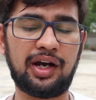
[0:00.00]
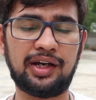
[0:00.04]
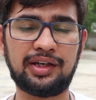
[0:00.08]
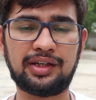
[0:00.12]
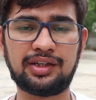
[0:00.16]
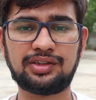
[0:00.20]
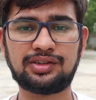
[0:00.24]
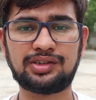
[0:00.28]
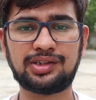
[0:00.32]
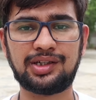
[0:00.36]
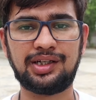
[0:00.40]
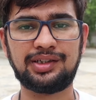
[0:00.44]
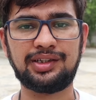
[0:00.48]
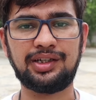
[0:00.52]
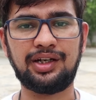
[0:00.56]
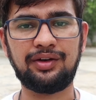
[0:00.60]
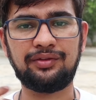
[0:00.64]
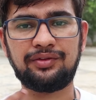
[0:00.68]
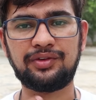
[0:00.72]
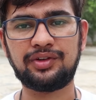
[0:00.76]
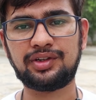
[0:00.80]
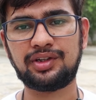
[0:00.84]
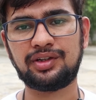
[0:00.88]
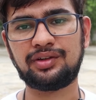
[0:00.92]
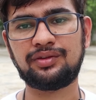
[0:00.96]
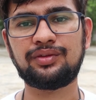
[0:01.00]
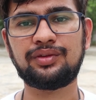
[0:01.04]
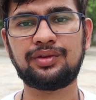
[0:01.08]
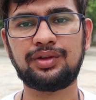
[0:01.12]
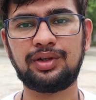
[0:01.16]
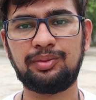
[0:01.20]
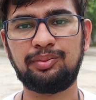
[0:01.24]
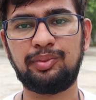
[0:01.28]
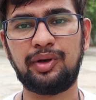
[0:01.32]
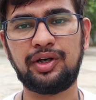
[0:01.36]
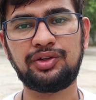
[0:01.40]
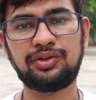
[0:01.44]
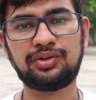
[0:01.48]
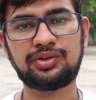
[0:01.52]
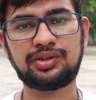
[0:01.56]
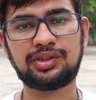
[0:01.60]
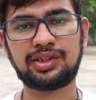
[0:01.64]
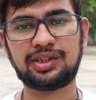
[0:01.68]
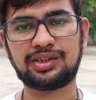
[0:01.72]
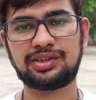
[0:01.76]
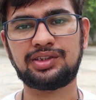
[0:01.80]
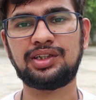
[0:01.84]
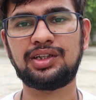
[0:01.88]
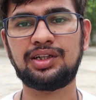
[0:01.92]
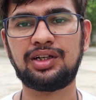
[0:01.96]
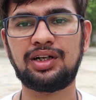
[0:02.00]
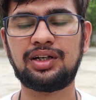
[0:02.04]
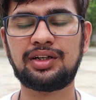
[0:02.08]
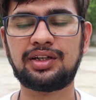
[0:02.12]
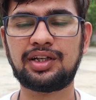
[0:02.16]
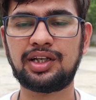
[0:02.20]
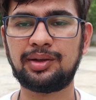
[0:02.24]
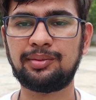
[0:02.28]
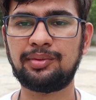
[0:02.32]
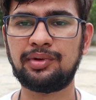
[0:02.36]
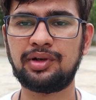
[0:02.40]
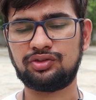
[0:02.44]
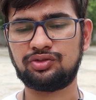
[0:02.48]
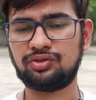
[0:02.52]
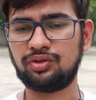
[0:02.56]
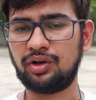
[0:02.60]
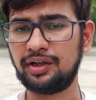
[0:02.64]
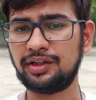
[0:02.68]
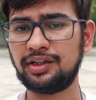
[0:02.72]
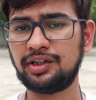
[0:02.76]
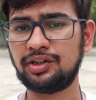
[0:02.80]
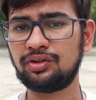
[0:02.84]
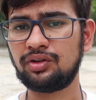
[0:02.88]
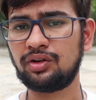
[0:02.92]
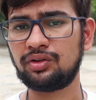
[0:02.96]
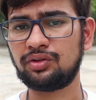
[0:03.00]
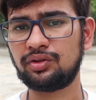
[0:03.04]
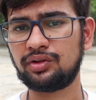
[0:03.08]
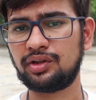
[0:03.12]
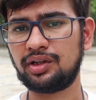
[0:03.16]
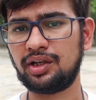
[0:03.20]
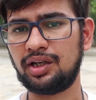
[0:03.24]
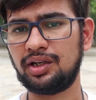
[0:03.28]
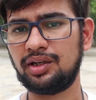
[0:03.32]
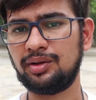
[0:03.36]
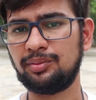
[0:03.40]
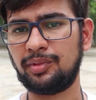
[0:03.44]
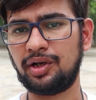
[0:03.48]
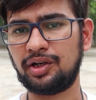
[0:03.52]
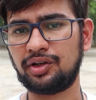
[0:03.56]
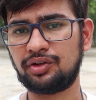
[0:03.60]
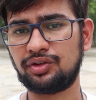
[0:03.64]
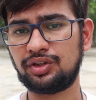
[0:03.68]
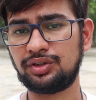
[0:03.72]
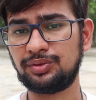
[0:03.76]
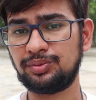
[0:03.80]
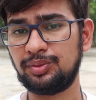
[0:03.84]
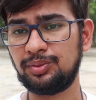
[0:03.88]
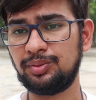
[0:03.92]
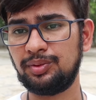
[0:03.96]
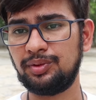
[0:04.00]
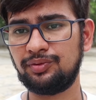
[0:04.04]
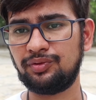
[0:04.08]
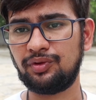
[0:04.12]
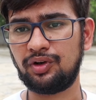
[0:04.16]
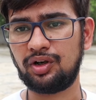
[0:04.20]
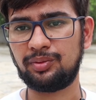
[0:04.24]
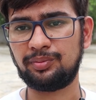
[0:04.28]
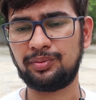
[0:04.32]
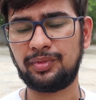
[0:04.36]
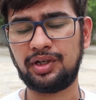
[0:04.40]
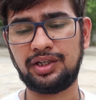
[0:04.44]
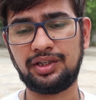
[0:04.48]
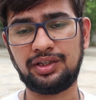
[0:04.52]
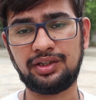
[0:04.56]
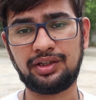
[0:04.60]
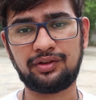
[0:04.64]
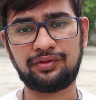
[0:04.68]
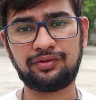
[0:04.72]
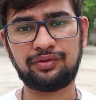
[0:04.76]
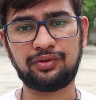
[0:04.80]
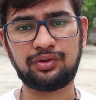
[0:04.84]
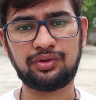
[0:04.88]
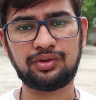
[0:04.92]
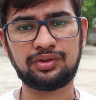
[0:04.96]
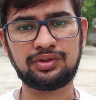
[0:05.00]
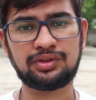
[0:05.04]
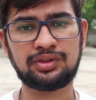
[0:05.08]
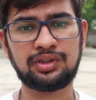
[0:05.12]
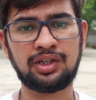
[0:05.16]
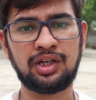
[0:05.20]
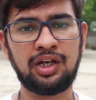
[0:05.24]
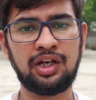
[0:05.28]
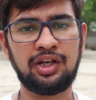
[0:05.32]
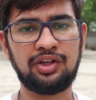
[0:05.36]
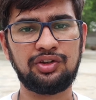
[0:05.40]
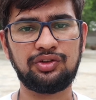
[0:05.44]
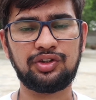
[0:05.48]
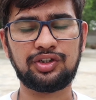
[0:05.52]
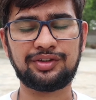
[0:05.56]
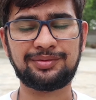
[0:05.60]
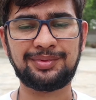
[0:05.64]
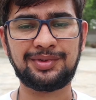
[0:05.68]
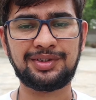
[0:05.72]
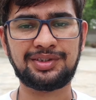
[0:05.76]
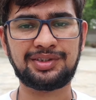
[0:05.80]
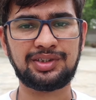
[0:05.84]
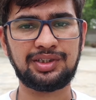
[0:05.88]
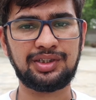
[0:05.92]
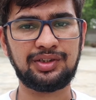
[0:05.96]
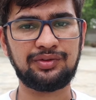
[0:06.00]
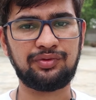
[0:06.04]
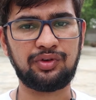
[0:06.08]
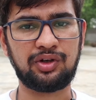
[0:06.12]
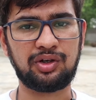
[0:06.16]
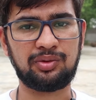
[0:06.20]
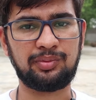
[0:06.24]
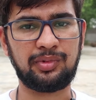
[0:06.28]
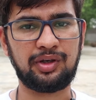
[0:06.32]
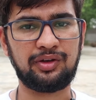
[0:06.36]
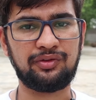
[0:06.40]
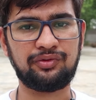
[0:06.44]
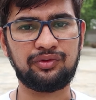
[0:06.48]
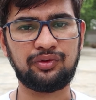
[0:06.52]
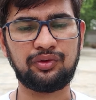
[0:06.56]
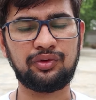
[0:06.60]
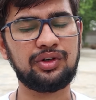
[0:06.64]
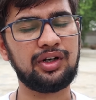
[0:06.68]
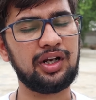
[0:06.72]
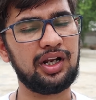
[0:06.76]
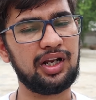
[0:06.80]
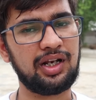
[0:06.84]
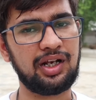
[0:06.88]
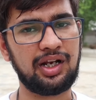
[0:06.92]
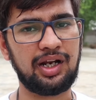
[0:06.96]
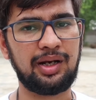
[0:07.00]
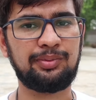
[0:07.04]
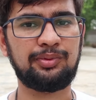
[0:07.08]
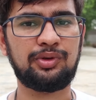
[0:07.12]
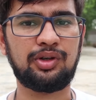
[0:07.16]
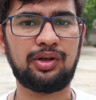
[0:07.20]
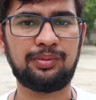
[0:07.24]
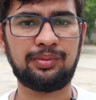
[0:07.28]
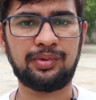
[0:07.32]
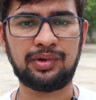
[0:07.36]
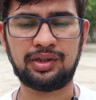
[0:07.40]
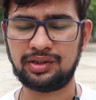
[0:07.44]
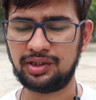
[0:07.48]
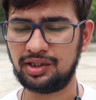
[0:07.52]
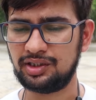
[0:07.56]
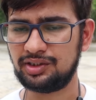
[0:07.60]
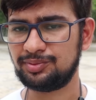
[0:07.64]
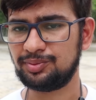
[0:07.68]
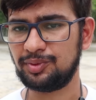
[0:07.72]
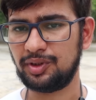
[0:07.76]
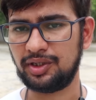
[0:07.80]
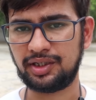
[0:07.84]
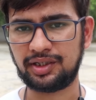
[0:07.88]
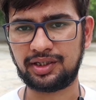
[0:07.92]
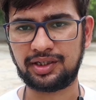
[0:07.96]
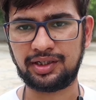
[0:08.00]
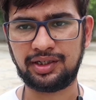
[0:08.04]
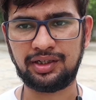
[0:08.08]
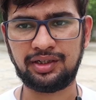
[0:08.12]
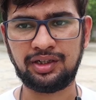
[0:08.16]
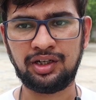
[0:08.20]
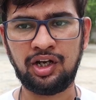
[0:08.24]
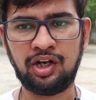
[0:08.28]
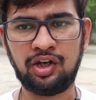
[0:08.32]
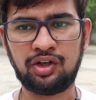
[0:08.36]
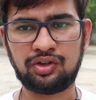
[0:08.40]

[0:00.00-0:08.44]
I can charge everything by using a single cable, so I need not to carry micro USB for my earphones, USB-C for my phone and laptop. That's pretty great.